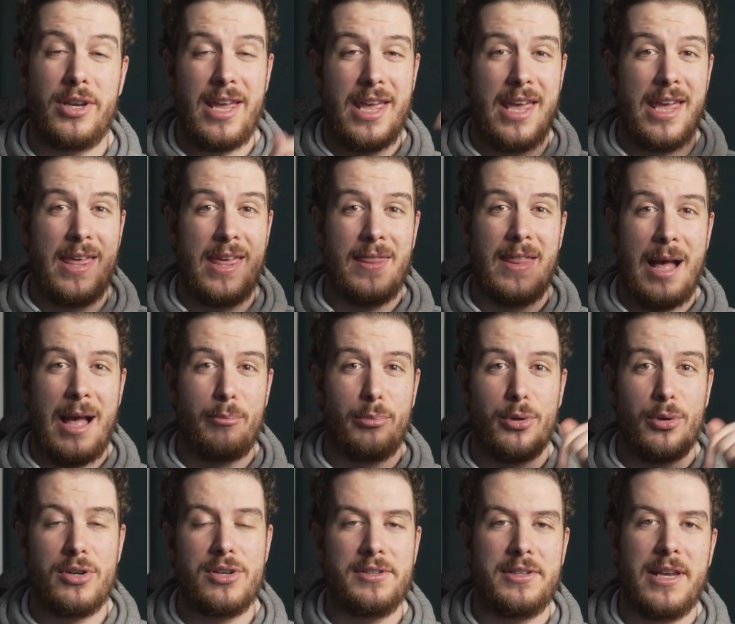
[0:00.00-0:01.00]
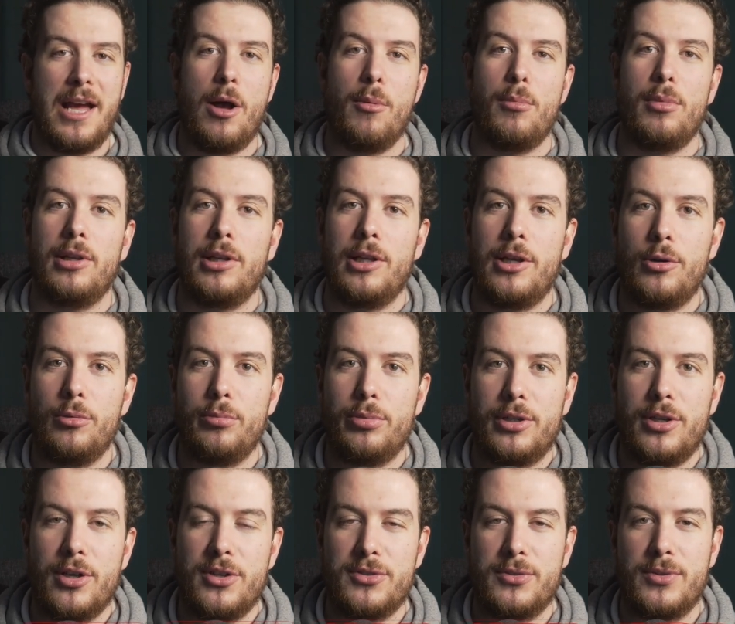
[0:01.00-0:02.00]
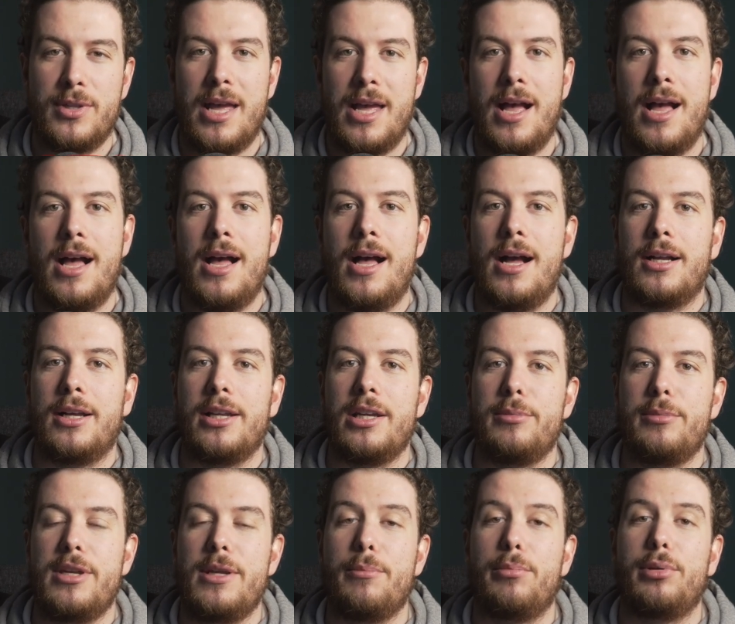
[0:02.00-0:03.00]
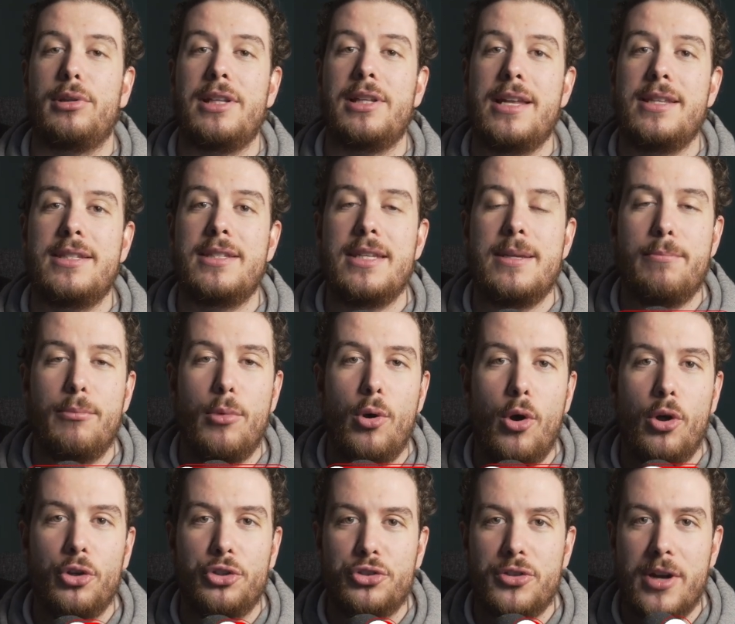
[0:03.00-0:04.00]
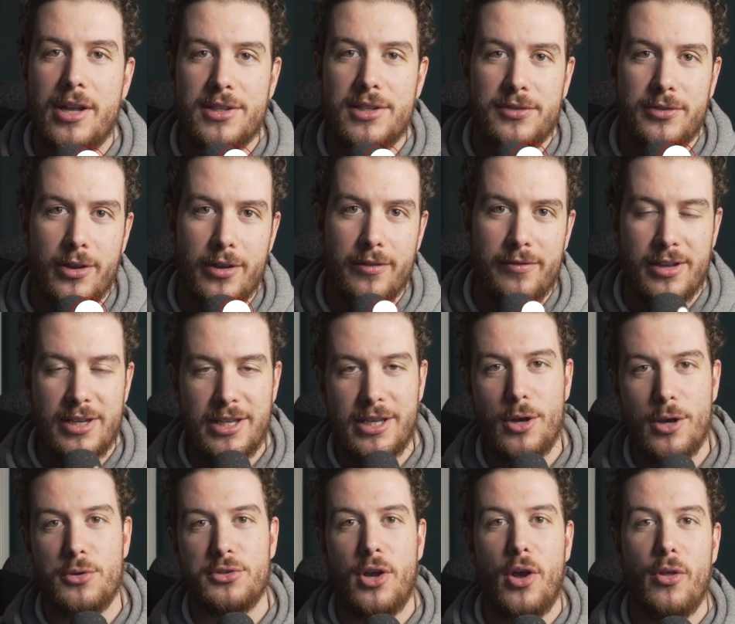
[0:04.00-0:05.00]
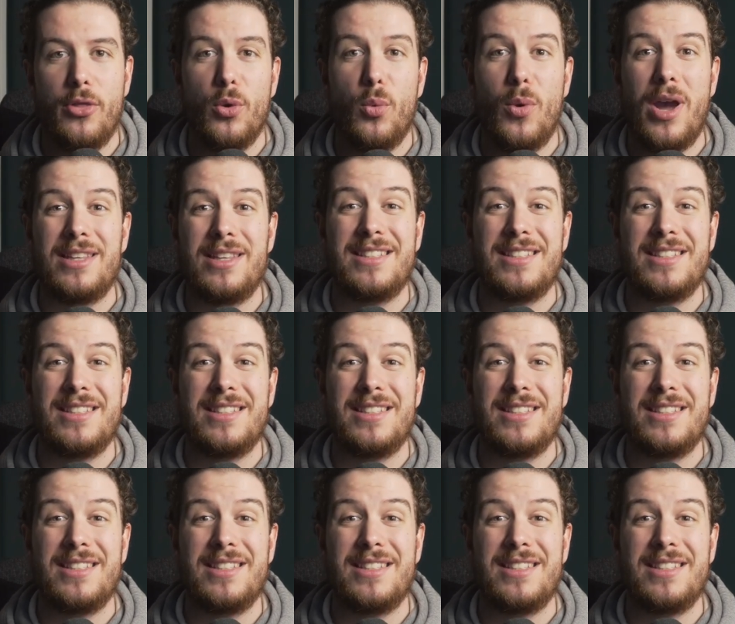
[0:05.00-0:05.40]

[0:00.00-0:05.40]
hit that button down below because there are going to be plenty more transfer videos on the way.